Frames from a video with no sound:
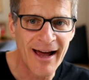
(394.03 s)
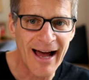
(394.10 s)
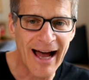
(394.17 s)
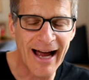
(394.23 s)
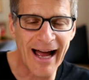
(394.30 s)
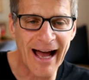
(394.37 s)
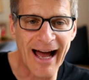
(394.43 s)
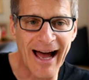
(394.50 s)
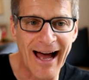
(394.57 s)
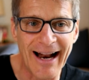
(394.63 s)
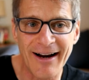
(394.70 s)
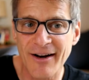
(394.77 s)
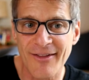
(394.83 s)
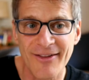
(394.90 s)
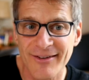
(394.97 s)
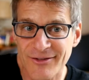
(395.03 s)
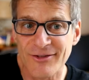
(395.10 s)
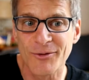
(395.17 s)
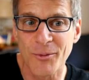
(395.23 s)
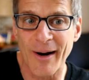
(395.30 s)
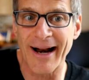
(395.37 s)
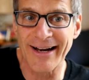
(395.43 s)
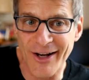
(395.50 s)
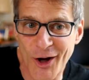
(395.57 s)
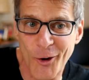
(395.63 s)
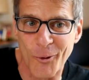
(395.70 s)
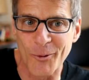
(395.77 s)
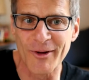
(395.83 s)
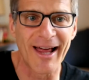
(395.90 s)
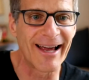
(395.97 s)
I, I don't, this is just what I
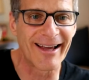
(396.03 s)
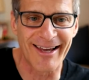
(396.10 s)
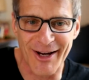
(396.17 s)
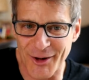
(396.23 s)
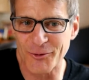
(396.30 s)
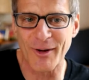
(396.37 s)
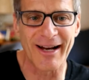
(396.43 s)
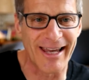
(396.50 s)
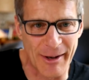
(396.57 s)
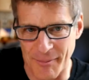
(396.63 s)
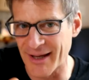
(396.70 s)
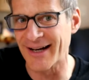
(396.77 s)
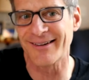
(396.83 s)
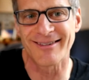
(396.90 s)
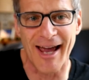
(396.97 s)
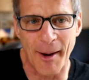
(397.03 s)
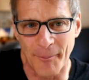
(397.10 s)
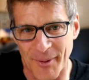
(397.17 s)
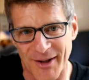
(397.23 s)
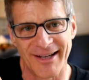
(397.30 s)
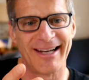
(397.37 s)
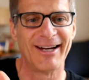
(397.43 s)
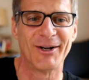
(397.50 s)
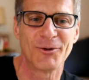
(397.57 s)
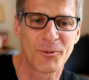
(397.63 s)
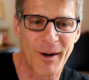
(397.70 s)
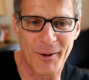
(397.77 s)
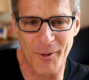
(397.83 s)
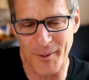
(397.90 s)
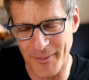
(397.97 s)
do. Like, here's what, give me an example. Here's
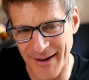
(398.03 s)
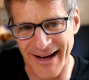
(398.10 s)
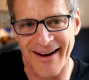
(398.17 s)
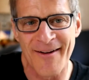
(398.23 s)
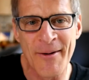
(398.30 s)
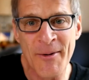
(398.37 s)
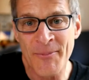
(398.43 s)
what it would be.